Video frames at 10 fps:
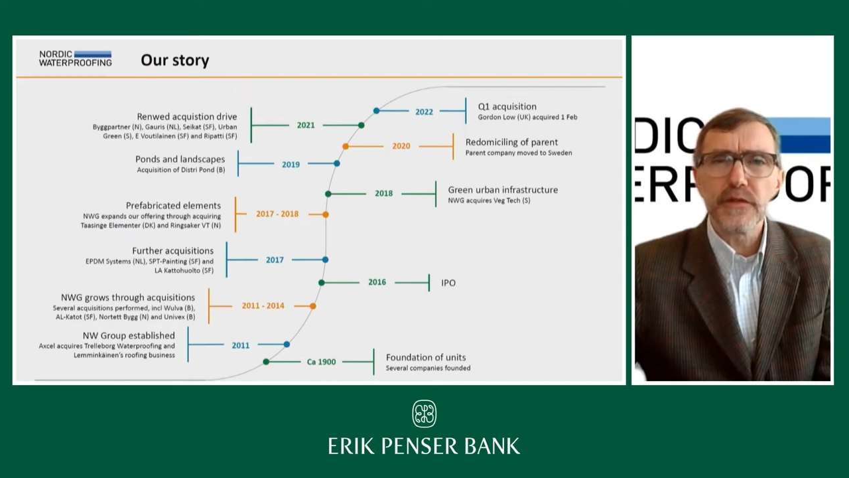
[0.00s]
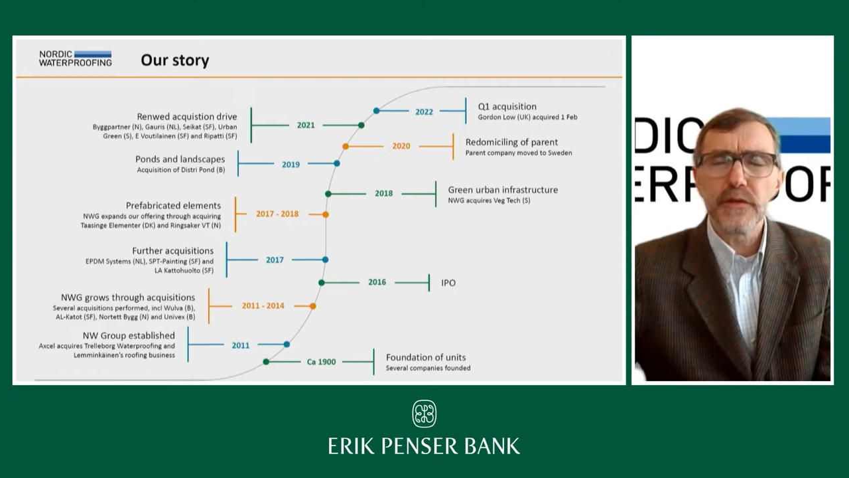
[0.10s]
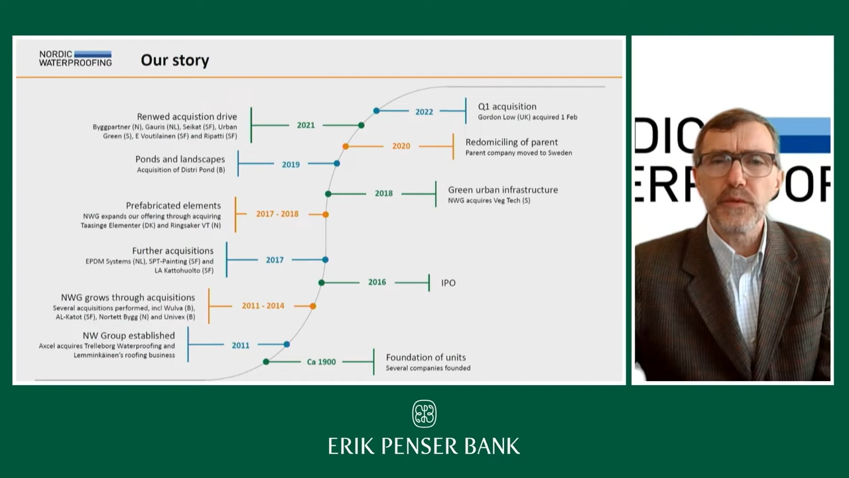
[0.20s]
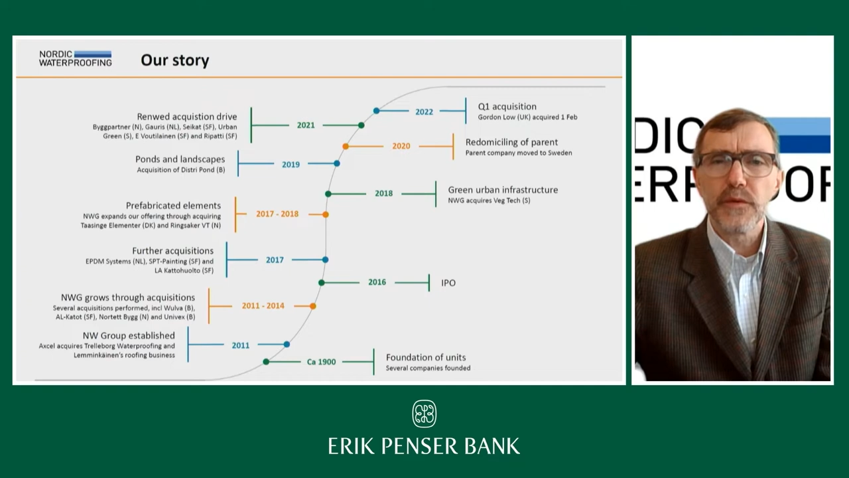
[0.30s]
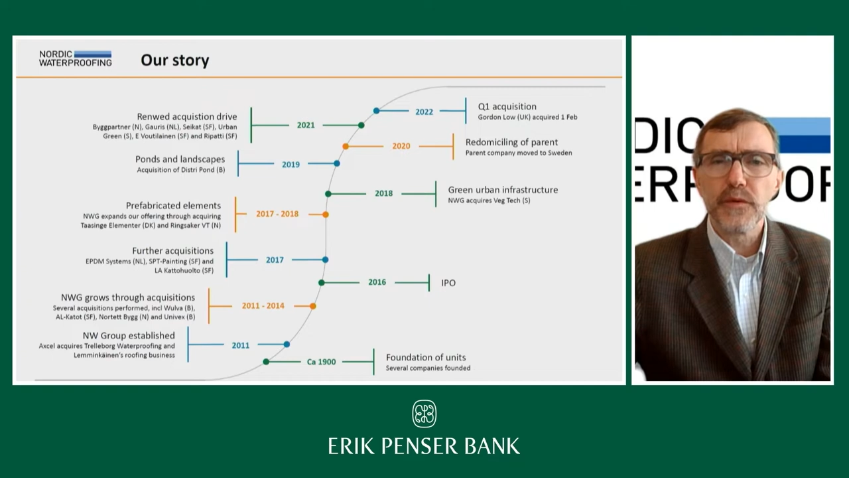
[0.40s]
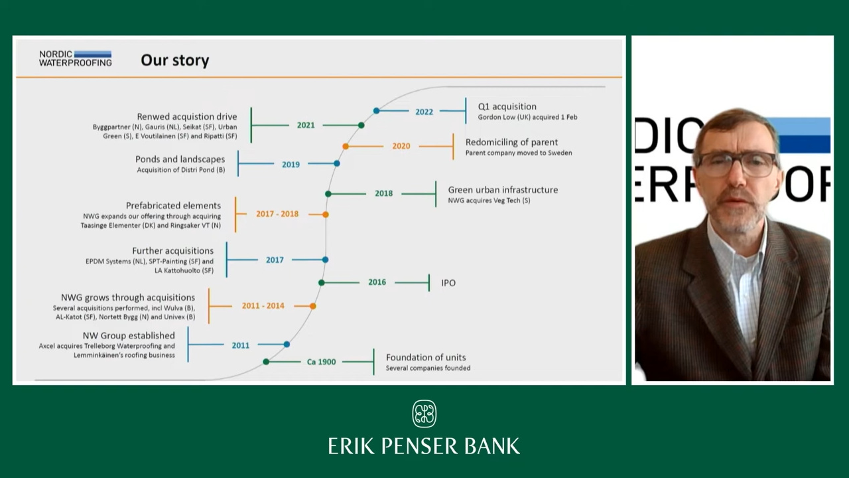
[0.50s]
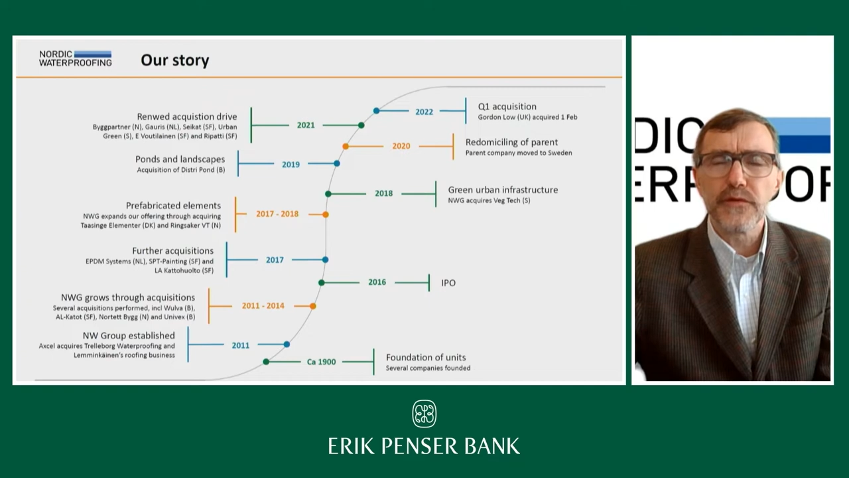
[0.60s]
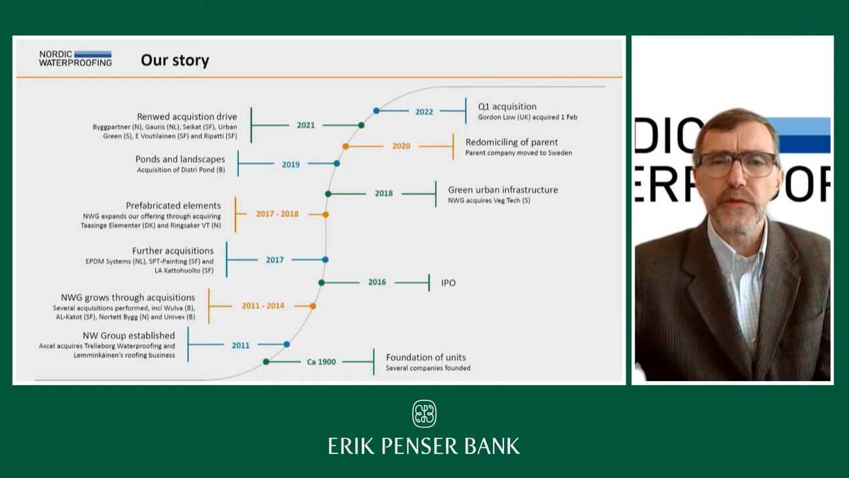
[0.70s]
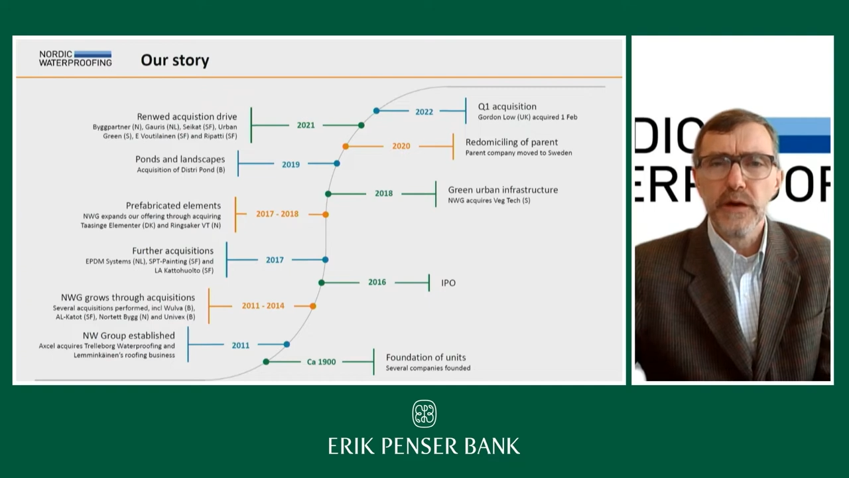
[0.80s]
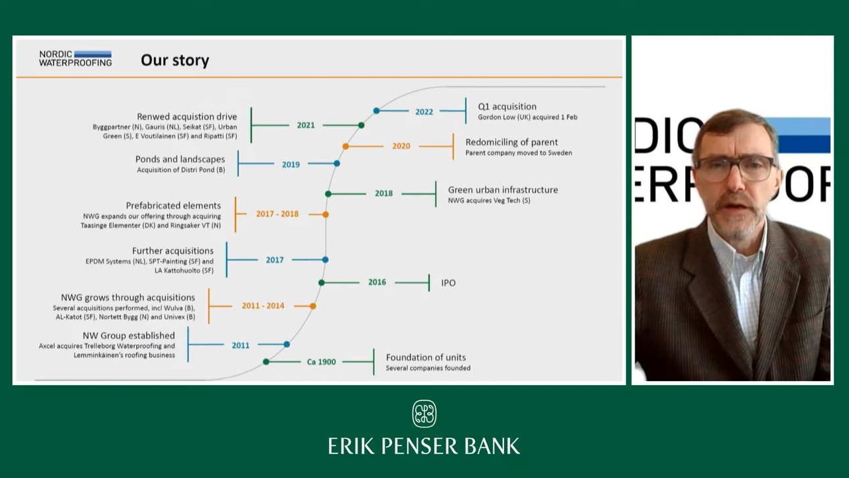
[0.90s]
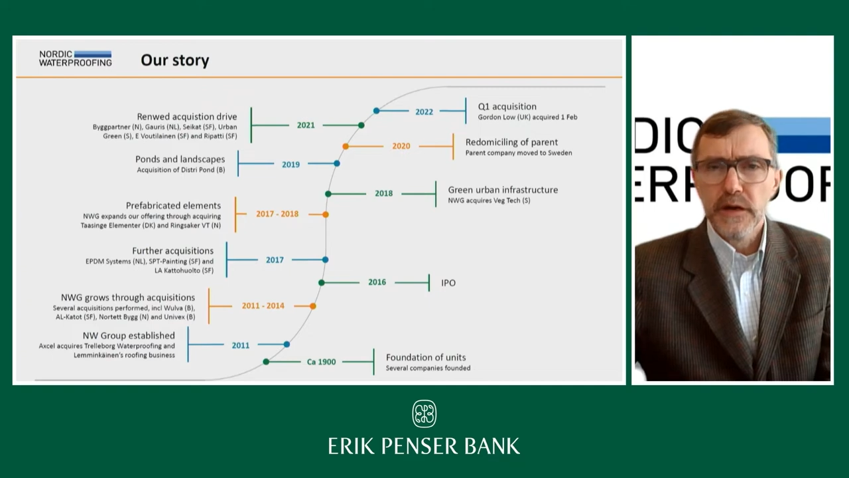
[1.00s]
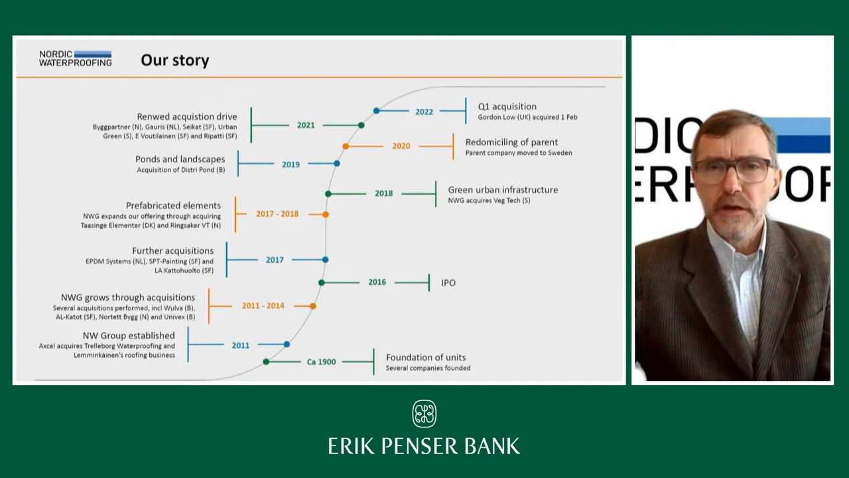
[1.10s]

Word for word: and, and we also